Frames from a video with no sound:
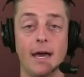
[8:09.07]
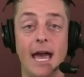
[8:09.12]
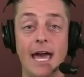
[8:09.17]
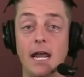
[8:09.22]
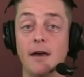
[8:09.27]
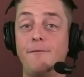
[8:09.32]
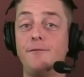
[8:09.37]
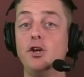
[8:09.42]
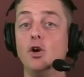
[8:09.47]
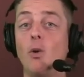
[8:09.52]
And
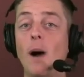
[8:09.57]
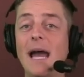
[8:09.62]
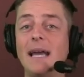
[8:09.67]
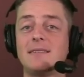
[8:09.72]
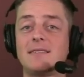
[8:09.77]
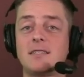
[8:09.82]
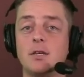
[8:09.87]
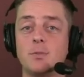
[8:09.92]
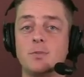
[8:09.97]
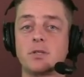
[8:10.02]
if you
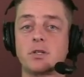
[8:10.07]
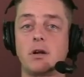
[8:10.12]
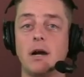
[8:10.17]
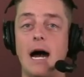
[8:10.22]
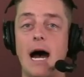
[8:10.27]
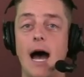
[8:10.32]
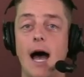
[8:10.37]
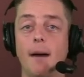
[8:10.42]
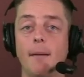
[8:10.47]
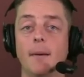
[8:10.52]
ain't
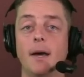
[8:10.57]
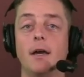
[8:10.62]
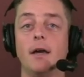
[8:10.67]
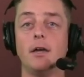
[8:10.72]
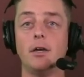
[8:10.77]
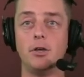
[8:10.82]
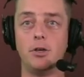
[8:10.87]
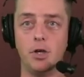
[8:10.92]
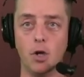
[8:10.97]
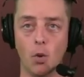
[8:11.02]
subscribed,
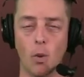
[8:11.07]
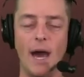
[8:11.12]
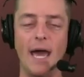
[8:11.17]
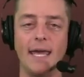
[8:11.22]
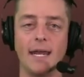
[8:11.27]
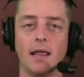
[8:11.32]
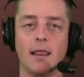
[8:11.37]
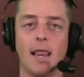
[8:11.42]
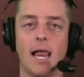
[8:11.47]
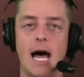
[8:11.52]
you
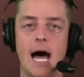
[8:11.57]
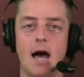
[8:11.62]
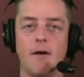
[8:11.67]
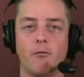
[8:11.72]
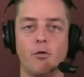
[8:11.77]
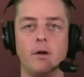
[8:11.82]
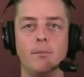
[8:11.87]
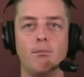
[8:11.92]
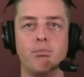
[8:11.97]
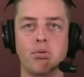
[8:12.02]
ain't alive.
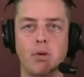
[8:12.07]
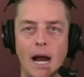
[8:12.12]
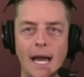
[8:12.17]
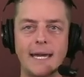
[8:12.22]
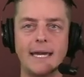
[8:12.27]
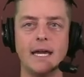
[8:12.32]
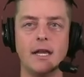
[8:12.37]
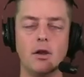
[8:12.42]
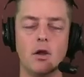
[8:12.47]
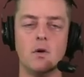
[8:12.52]
When
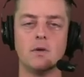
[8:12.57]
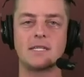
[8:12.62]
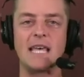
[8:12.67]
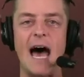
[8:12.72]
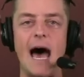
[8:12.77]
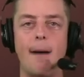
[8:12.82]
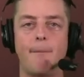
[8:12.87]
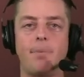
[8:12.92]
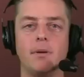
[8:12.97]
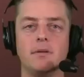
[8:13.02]
breaking news
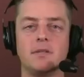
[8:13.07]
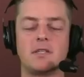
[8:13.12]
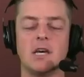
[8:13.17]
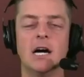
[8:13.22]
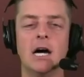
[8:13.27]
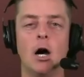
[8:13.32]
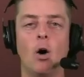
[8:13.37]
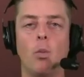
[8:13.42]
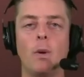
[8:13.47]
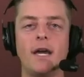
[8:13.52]
happens,
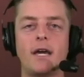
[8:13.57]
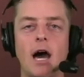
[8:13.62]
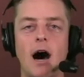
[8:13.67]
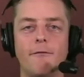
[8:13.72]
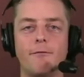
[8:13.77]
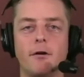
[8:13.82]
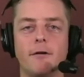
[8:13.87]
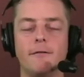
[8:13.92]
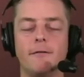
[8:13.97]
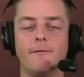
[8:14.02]
we
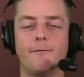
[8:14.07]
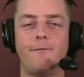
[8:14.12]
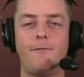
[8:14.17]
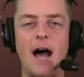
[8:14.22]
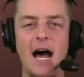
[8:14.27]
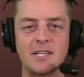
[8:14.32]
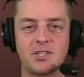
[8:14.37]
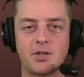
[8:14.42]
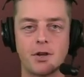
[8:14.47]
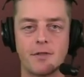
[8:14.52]
cover
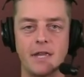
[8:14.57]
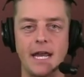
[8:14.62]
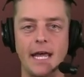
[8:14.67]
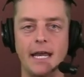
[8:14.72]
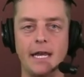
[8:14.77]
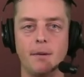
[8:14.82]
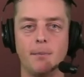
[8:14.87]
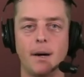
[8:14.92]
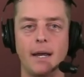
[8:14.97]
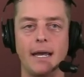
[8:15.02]
faster than
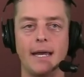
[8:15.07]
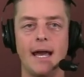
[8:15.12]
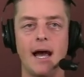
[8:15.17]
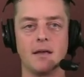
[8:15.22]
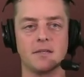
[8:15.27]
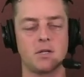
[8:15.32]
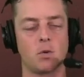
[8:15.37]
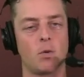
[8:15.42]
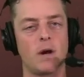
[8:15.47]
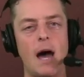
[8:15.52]
anybody
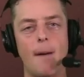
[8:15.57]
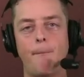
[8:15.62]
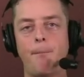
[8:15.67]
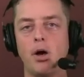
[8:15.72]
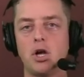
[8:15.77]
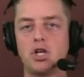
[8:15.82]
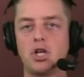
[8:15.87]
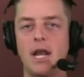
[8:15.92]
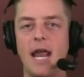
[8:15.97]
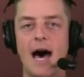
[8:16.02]
else. And we're not
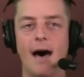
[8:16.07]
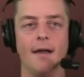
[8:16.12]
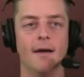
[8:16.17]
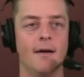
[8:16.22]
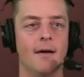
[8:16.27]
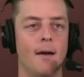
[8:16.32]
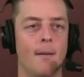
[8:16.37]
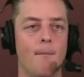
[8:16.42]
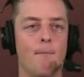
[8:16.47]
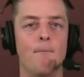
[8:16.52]
pushing out
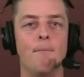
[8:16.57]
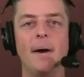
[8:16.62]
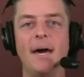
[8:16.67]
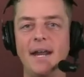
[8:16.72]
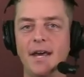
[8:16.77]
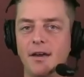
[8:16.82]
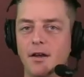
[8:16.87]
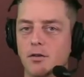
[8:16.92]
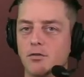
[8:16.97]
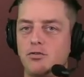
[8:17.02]

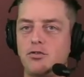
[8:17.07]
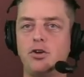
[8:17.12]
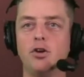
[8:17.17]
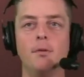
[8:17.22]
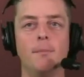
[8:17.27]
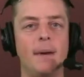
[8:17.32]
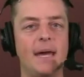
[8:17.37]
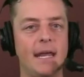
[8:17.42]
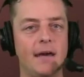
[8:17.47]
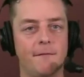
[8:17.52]
minute, 2
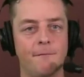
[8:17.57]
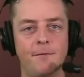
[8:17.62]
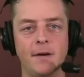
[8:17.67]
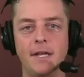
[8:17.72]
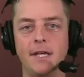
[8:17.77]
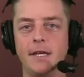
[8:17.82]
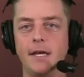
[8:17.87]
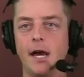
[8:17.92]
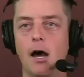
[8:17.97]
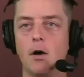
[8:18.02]
minute
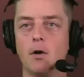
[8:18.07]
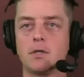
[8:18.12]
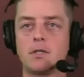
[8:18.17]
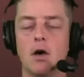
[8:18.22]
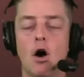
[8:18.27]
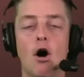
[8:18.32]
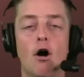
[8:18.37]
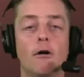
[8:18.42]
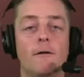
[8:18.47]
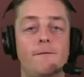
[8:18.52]
videos,
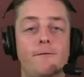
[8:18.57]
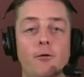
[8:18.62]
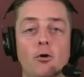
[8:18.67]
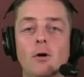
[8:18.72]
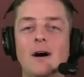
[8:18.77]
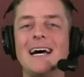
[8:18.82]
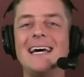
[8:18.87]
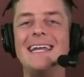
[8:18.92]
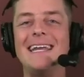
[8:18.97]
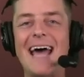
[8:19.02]
full
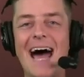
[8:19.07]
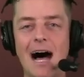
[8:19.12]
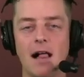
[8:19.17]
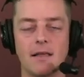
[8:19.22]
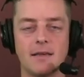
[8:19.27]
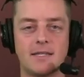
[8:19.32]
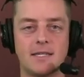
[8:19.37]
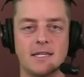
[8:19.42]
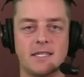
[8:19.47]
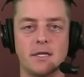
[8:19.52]

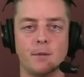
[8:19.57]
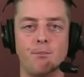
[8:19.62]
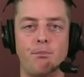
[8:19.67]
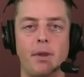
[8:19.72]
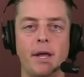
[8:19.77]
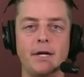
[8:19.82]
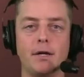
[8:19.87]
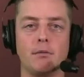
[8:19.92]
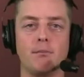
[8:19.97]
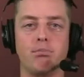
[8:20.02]
analysis and
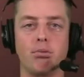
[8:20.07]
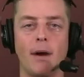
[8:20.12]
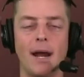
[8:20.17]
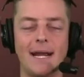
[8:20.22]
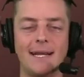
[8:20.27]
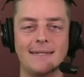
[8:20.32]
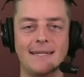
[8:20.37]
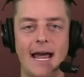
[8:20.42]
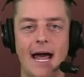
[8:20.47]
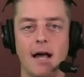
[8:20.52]
player
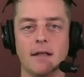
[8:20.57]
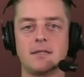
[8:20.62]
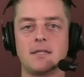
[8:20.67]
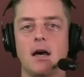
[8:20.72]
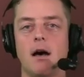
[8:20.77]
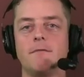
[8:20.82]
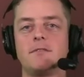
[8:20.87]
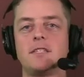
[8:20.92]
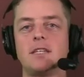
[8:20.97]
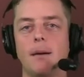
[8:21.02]
breakdowns
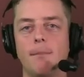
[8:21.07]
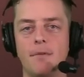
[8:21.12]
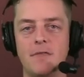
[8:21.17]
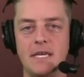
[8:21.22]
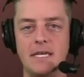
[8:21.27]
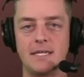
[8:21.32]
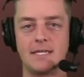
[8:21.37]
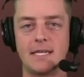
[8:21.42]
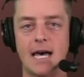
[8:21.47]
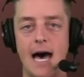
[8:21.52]
of some of
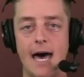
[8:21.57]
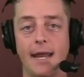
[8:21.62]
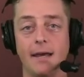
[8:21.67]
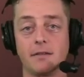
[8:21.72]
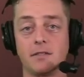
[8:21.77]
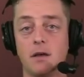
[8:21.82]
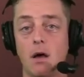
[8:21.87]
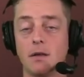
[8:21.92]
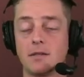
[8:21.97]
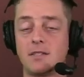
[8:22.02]
these
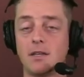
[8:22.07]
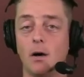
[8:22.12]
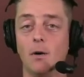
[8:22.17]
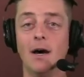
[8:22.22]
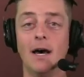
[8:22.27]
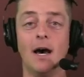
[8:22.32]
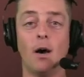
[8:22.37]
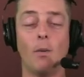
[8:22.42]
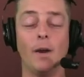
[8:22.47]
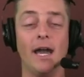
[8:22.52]
signings. Also,
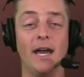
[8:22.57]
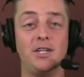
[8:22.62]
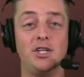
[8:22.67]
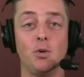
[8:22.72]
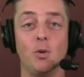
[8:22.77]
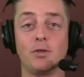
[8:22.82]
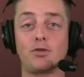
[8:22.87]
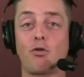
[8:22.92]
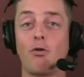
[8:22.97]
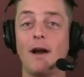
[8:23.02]
we hit you
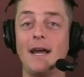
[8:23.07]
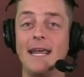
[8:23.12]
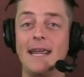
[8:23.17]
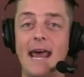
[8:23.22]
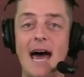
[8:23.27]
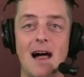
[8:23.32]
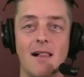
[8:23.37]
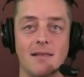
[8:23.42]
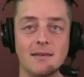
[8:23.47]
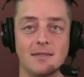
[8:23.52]
with great
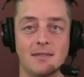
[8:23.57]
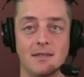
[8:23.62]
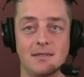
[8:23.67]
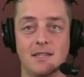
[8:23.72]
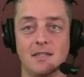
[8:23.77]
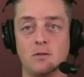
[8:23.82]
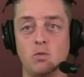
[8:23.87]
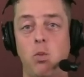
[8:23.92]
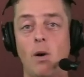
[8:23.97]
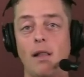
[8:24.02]
analysis
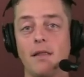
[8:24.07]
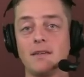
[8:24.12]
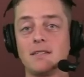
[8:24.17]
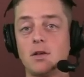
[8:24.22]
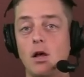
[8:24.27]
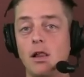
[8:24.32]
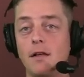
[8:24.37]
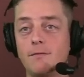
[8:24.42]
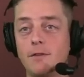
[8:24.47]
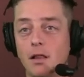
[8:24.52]
as well as
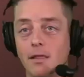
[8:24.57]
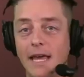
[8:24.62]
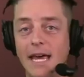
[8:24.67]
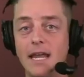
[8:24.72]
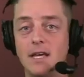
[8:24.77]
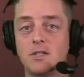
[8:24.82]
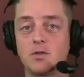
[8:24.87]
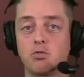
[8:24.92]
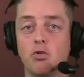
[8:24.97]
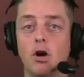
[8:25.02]
all of the
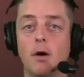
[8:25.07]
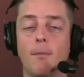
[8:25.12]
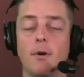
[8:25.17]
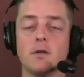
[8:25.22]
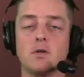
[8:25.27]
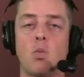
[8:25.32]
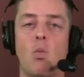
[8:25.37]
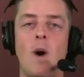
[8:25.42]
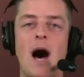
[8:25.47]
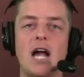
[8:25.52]
latest
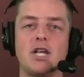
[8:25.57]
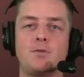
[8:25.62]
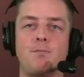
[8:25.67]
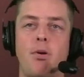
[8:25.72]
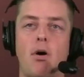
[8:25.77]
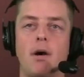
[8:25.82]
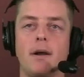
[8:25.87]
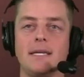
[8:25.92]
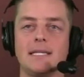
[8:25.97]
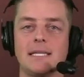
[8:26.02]
rumors, watch
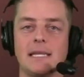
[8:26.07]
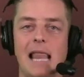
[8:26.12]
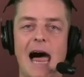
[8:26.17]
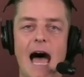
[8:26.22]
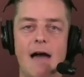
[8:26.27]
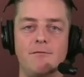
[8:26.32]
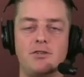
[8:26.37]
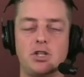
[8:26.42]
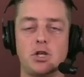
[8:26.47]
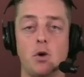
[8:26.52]
parties,
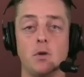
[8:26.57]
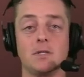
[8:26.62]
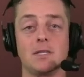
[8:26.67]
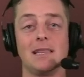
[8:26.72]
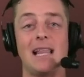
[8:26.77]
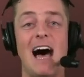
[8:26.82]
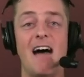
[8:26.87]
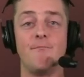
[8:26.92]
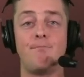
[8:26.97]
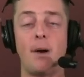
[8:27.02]
live shows,
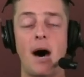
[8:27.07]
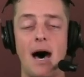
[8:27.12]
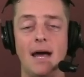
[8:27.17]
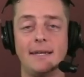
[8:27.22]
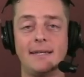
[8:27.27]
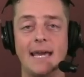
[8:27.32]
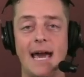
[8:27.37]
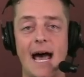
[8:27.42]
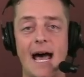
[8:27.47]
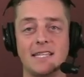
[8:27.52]
live
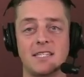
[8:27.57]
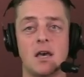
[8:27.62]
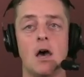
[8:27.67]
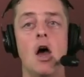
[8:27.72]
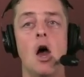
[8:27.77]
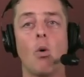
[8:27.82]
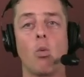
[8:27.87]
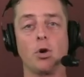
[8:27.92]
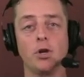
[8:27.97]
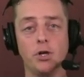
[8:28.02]
podcasts
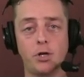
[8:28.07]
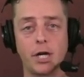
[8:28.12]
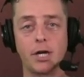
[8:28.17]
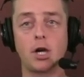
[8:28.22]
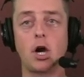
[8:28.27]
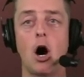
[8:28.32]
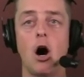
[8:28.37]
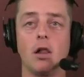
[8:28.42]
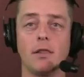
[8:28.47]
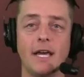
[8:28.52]
where you can
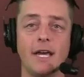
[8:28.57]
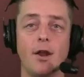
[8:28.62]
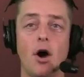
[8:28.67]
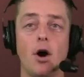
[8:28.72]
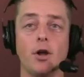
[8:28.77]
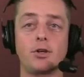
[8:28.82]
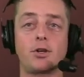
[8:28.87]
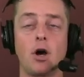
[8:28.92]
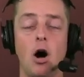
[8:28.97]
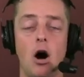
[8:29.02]
call in
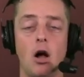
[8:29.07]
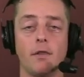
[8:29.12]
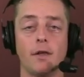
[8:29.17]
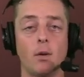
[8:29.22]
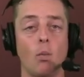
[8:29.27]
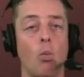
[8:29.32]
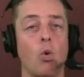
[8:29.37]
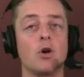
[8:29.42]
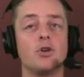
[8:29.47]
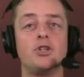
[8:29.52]
on
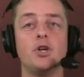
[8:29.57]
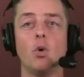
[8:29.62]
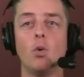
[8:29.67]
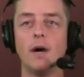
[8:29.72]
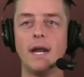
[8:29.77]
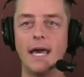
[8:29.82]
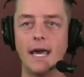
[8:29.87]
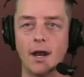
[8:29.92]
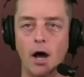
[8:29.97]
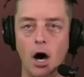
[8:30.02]
call-in. We're
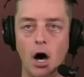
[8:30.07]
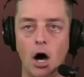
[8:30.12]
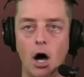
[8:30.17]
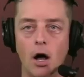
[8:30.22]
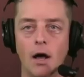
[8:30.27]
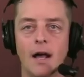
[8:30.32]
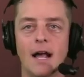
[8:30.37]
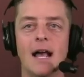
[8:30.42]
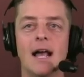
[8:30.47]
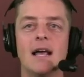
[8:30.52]
doing it
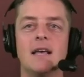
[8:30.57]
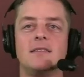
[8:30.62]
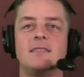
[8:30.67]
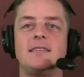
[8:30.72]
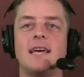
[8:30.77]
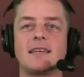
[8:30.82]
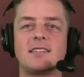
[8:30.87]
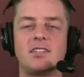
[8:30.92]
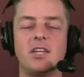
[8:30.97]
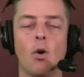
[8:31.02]
all.
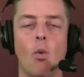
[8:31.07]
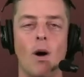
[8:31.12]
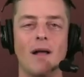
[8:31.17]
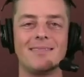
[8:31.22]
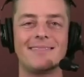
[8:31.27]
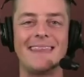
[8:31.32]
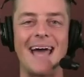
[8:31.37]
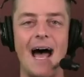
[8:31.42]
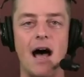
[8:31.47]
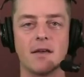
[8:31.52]

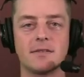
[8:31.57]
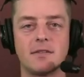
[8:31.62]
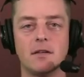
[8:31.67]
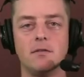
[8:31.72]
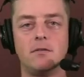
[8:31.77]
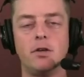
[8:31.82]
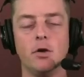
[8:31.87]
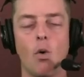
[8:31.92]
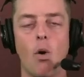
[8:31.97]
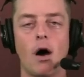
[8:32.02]

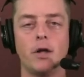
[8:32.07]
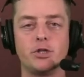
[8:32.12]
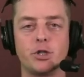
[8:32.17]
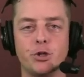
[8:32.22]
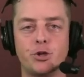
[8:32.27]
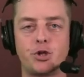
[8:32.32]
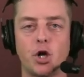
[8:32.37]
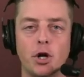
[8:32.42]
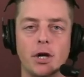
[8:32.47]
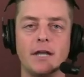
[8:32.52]

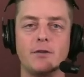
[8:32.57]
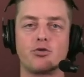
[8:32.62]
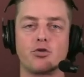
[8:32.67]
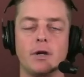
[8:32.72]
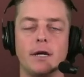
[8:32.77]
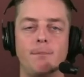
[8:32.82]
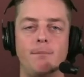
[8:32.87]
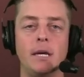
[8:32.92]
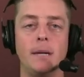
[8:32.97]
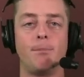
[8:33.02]

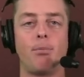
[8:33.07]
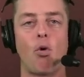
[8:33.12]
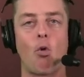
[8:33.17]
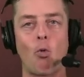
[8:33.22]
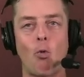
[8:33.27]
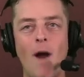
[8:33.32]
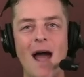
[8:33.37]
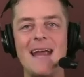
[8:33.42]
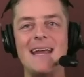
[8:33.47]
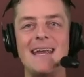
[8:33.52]
61,233 people
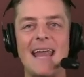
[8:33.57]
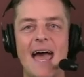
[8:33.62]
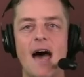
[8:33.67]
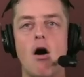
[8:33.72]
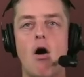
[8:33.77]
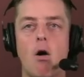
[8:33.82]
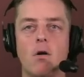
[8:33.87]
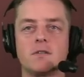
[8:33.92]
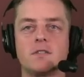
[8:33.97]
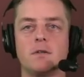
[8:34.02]
right now
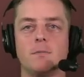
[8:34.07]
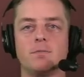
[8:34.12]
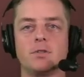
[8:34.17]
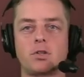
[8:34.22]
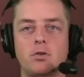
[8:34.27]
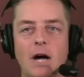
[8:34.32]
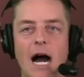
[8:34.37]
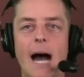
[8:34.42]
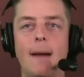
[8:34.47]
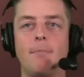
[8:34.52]
are
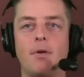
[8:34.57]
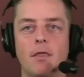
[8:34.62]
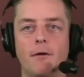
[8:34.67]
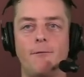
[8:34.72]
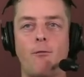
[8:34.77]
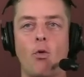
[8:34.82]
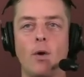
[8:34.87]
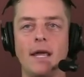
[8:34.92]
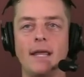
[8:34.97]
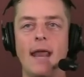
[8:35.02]
subscribed to the
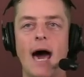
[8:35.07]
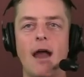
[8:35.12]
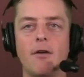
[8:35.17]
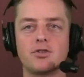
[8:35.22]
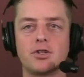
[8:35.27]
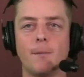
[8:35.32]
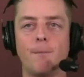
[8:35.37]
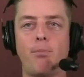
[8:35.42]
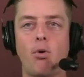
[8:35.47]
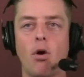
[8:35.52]

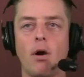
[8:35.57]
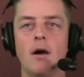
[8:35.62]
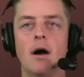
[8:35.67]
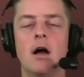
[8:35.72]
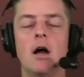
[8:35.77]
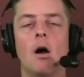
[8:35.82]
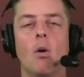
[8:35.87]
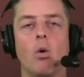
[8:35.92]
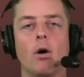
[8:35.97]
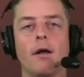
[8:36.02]
49ers Report.
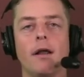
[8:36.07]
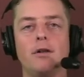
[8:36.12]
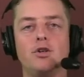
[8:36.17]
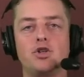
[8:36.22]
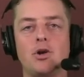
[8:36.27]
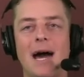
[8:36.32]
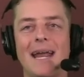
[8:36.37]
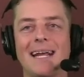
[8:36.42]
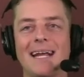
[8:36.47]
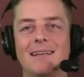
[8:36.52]
We're going to
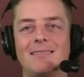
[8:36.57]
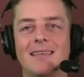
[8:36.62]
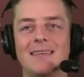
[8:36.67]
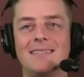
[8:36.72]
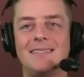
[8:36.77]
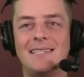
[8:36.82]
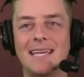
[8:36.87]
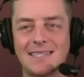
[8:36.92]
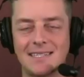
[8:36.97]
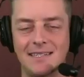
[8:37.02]
try to get to
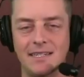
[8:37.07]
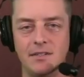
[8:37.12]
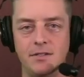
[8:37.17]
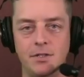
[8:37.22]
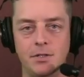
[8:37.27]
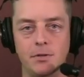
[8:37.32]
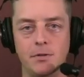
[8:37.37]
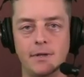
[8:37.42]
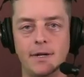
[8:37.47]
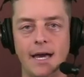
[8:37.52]

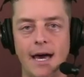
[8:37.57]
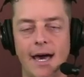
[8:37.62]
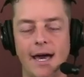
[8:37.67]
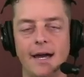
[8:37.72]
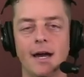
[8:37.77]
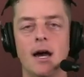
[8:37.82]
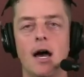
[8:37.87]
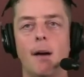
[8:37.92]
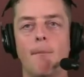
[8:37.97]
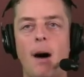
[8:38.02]
62K
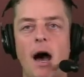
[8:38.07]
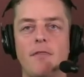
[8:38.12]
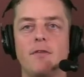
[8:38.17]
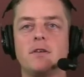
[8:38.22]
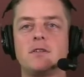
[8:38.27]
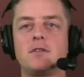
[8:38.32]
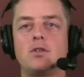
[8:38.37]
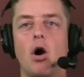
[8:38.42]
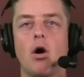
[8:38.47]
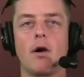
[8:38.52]
by the
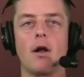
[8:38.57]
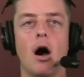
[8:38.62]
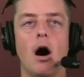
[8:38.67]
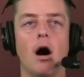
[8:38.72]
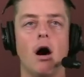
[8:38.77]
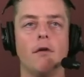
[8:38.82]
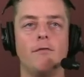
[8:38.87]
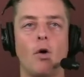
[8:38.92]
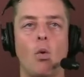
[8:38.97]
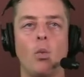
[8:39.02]
start
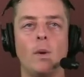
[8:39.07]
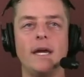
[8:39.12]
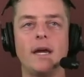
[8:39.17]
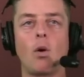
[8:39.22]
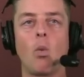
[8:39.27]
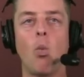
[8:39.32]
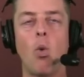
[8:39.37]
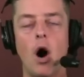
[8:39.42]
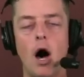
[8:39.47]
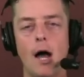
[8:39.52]
of week
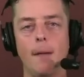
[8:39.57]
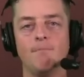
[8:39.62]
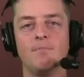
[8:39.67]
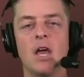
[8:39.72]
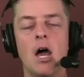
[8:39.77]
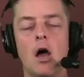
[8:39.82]
one.